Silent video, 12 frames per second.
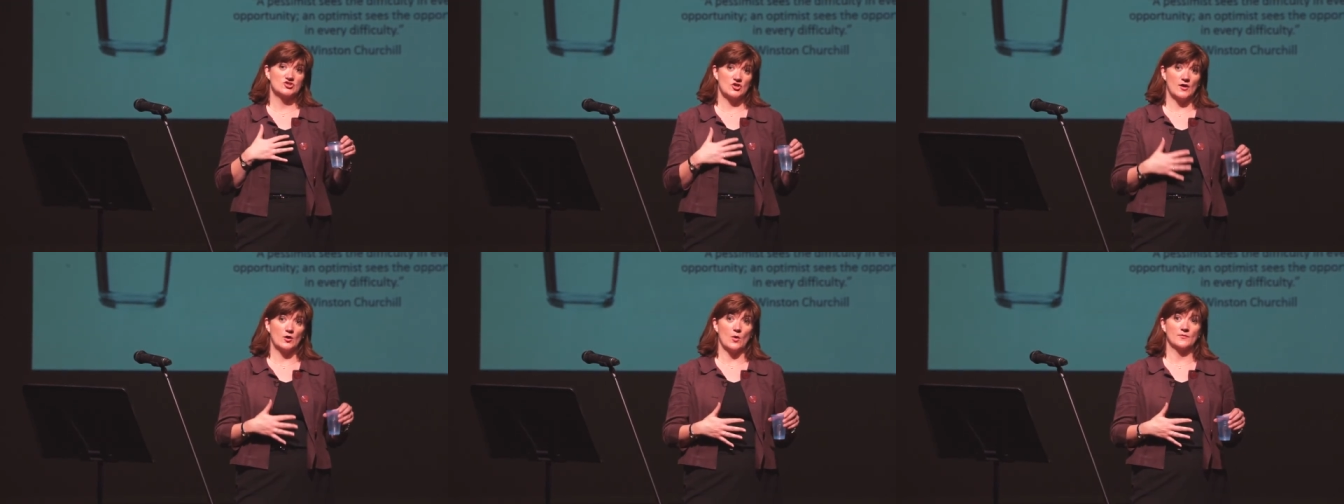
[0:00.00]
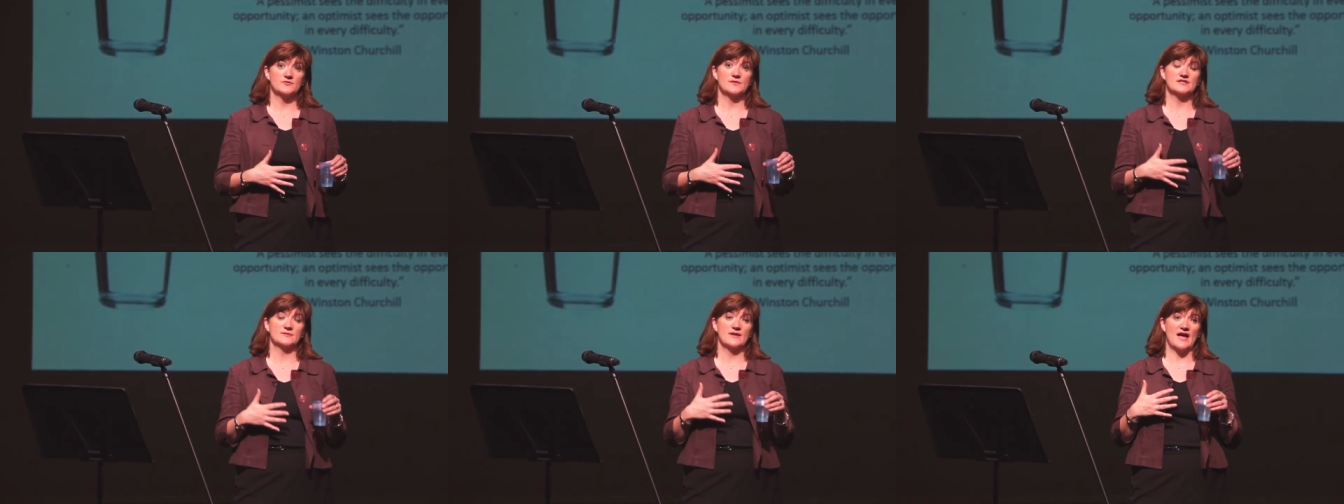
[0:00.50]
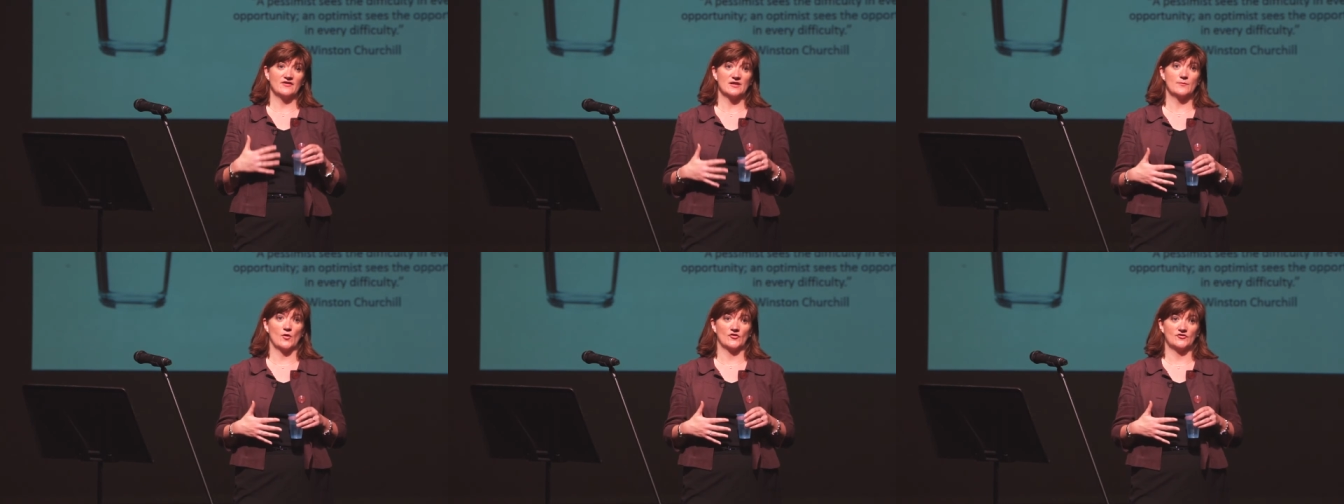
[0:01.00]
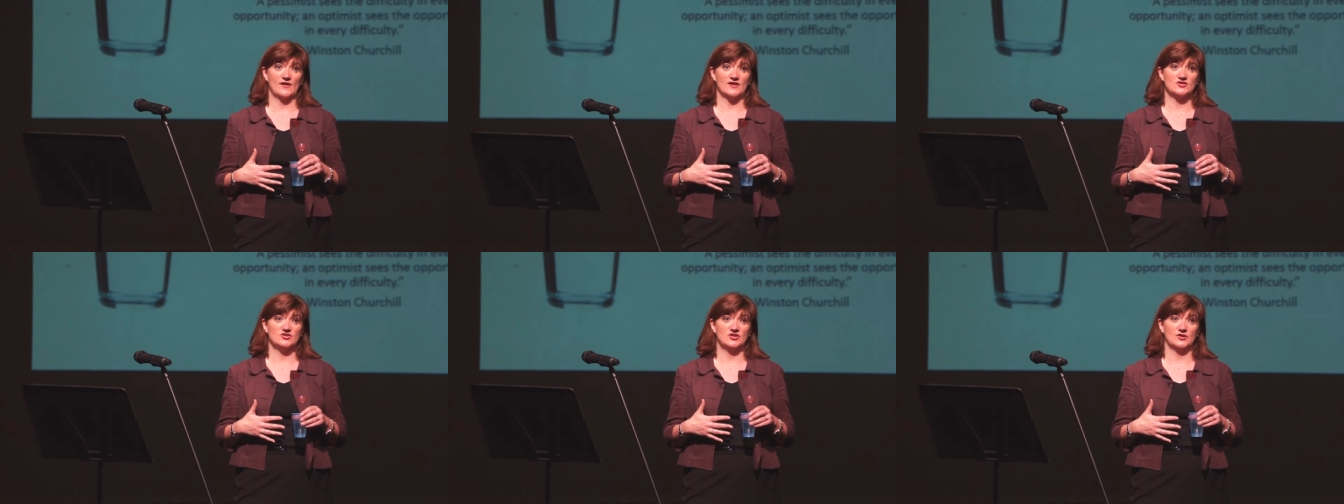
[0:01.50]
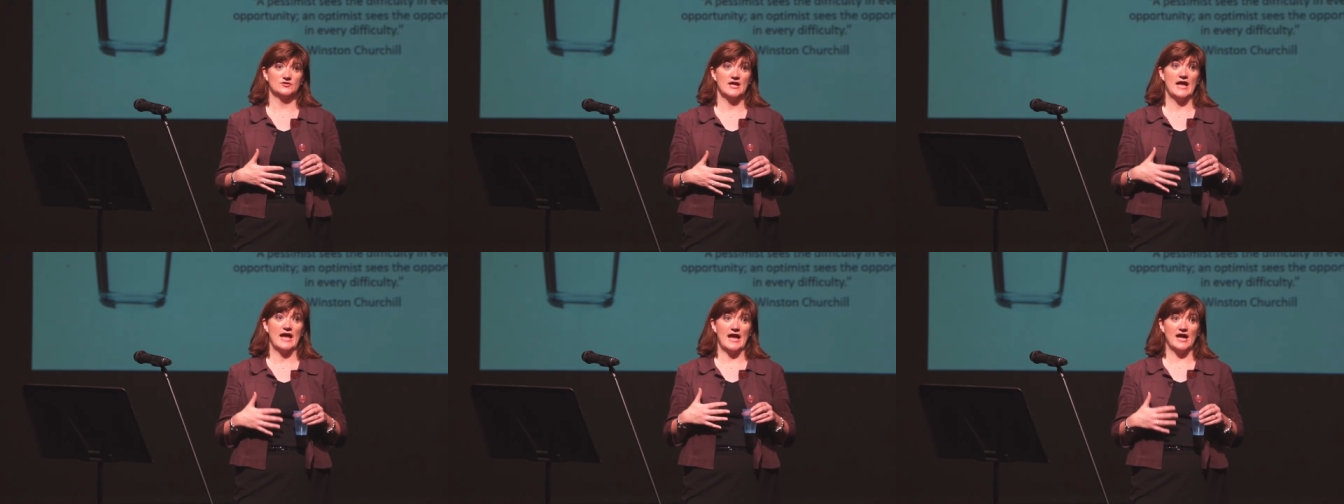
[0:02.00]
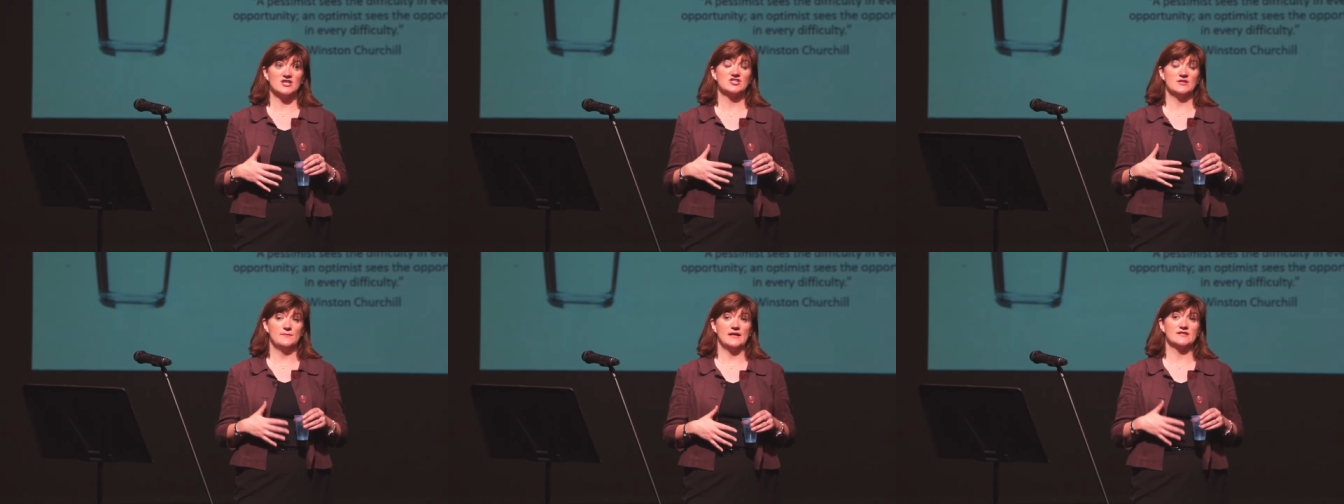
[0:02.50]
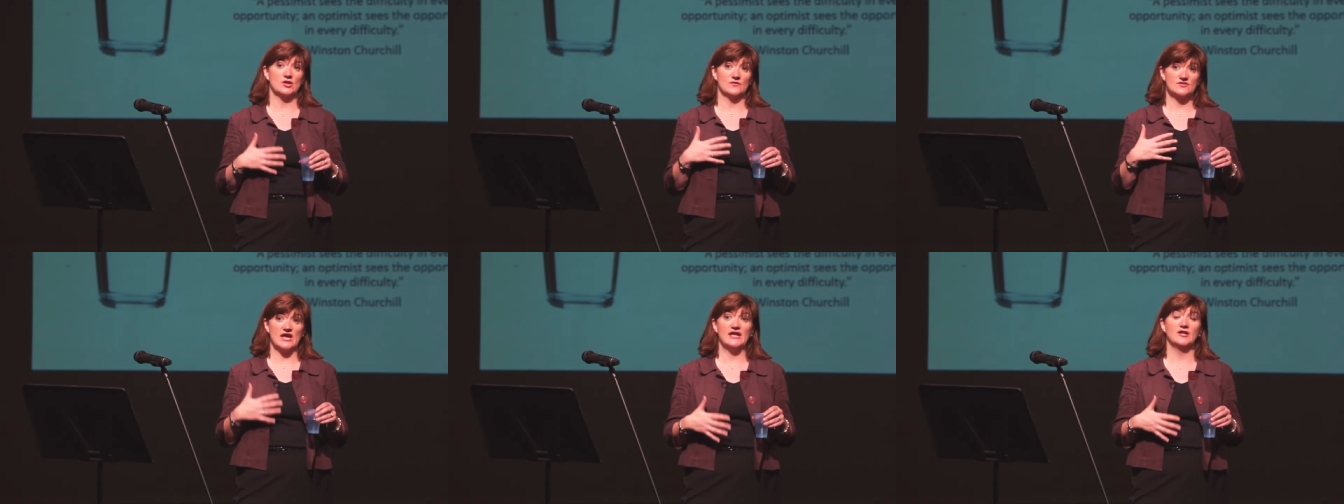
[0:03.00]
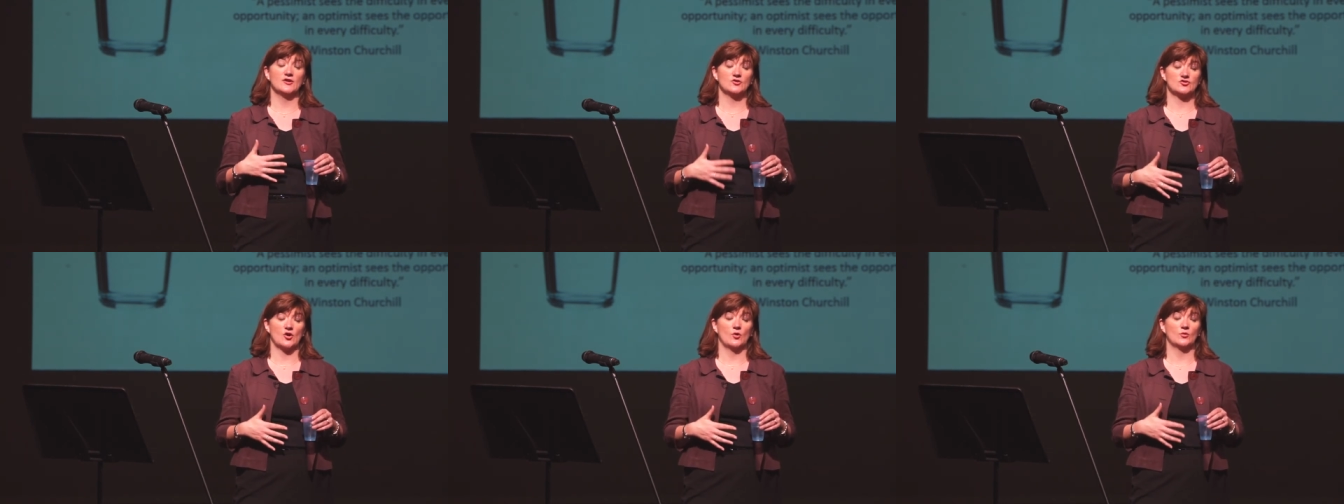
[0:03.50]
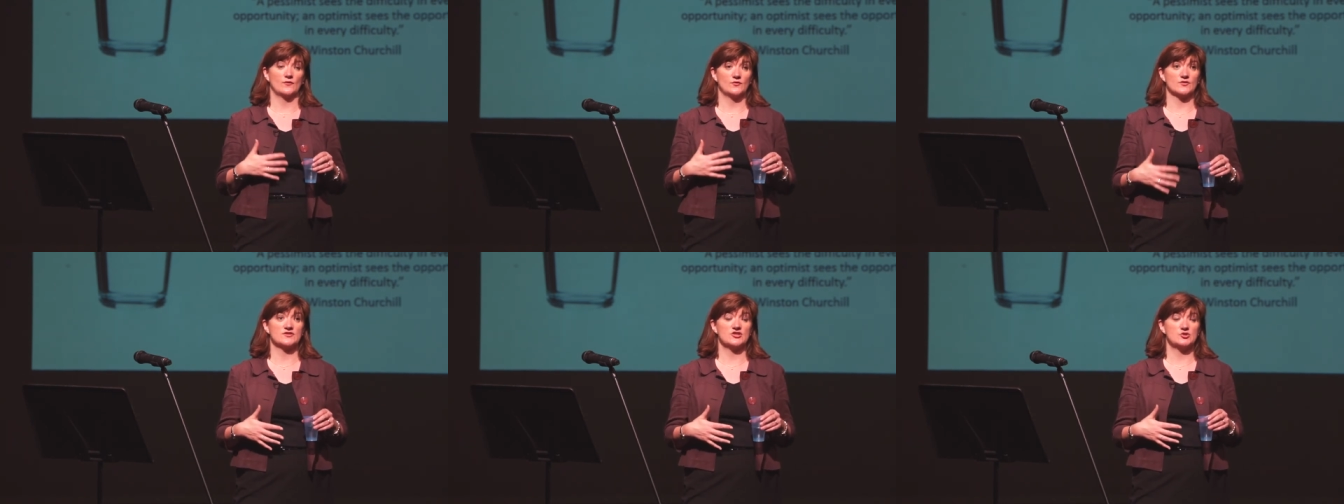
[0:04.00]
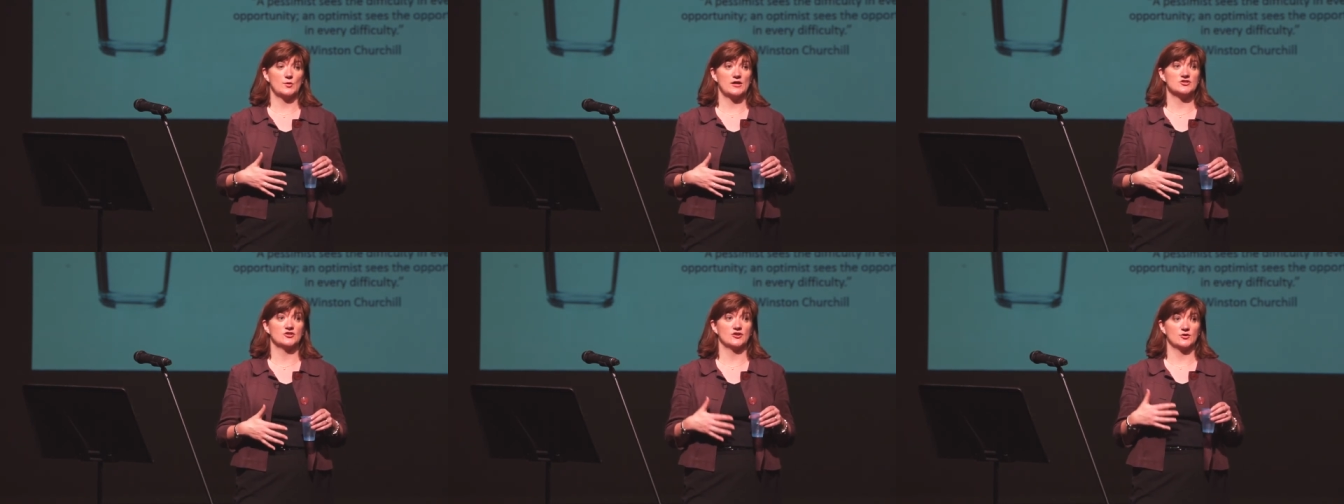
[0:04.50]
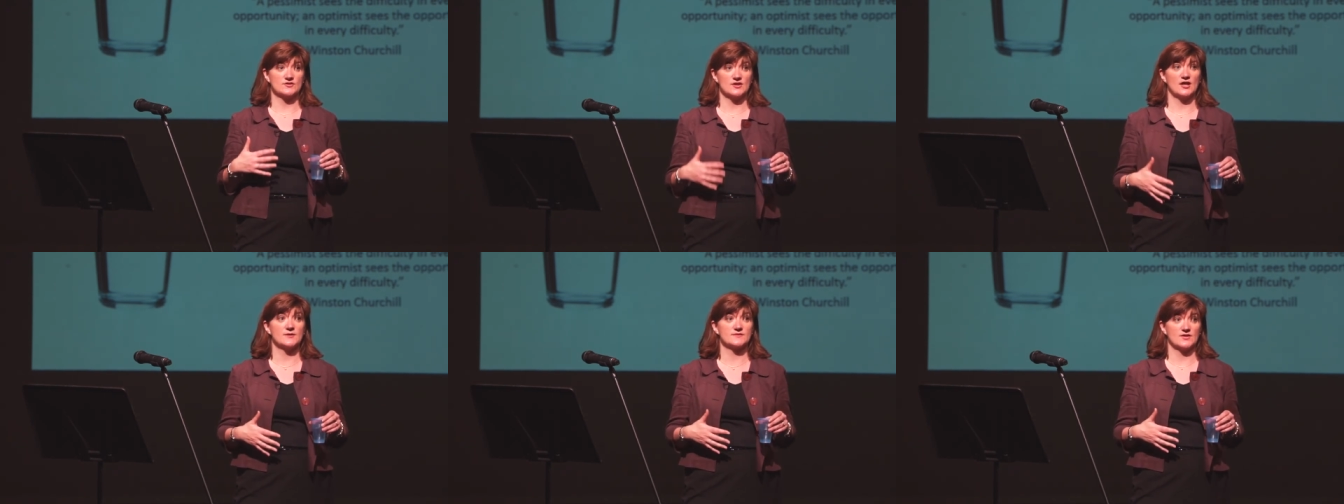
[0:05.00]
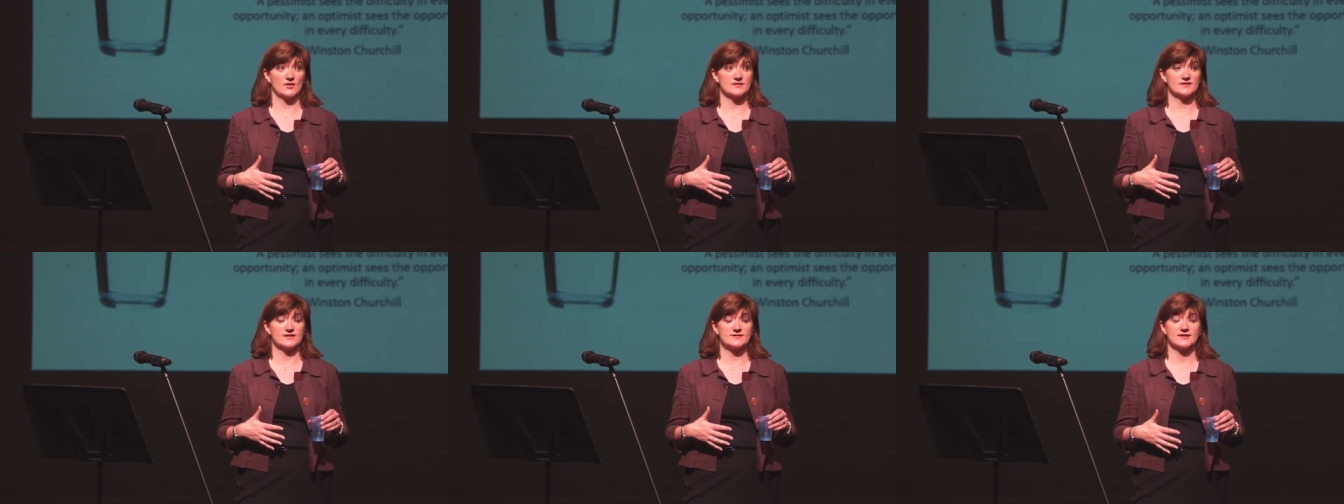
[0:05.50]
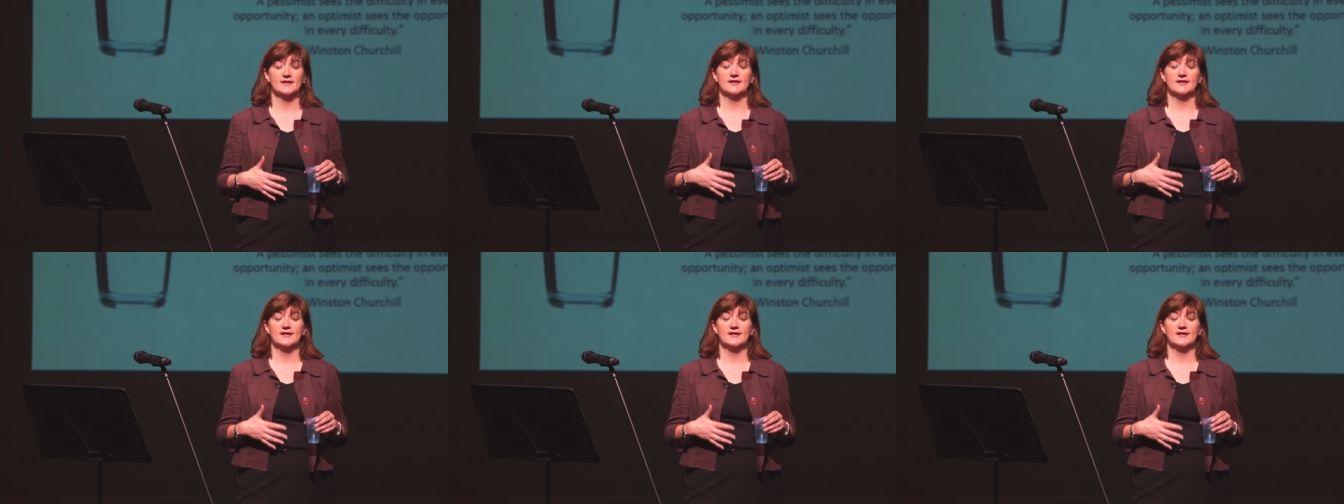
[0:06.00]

showing optimism, having a positive attitude actually means that you've taken control of your situation and your circumstances,